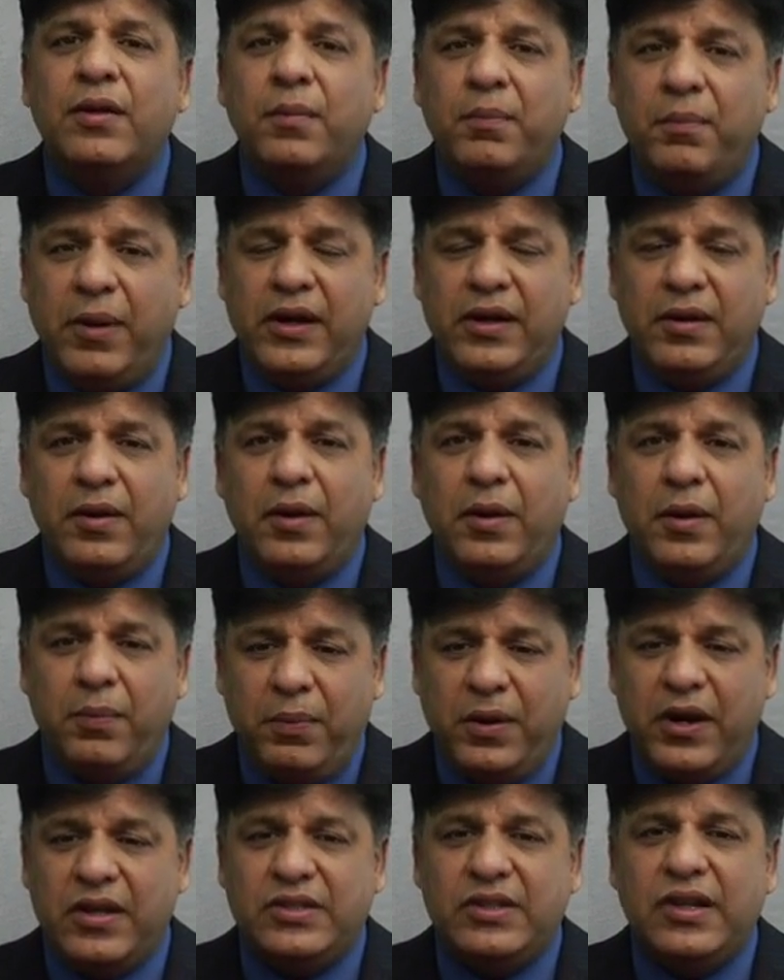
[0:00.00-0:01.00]

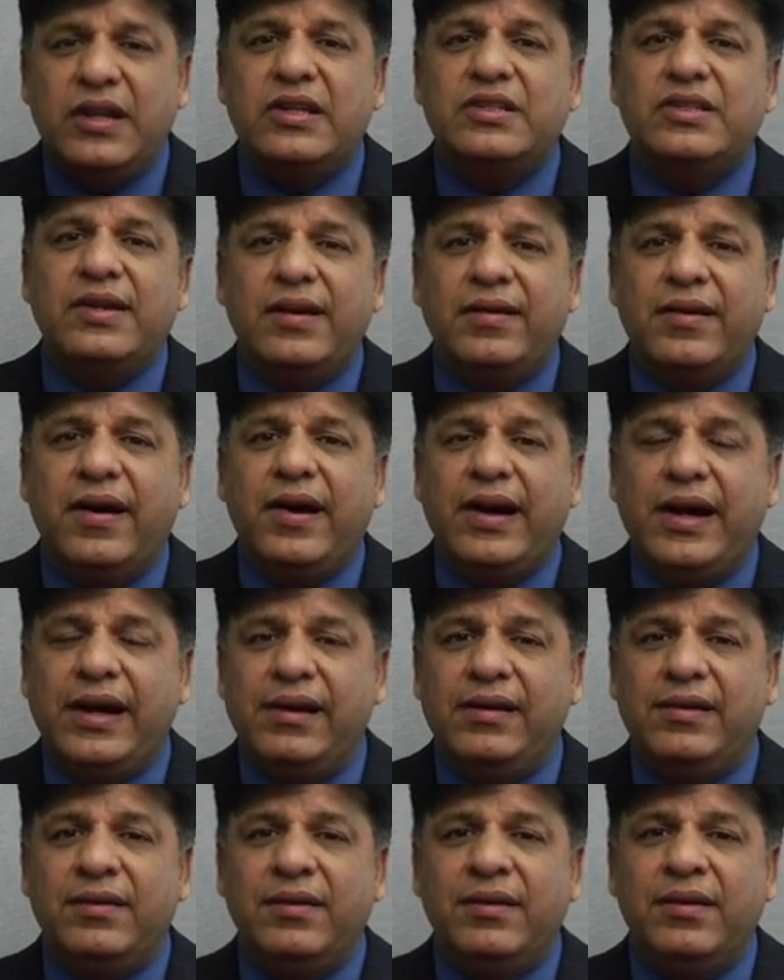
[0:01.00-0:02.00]
petition is denied,